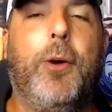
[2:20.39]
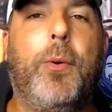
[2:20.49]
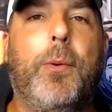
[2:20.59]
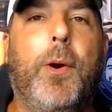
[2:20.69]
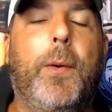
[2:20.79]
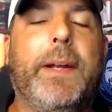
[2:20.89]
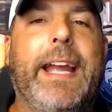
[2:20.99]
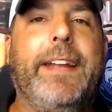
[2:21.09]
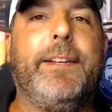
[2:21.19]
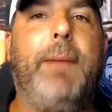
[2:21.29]
We'll roll with
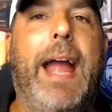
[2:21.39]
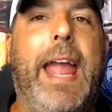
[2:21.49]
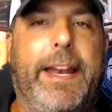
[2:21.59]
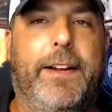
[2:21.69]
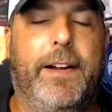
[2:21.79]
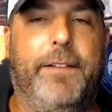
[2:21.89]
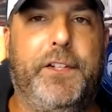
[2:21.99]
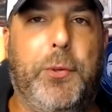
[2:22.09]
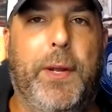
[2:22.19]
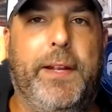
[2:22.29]
KENTA MAEDA of
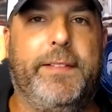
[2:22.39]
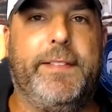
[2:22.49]
the Twins.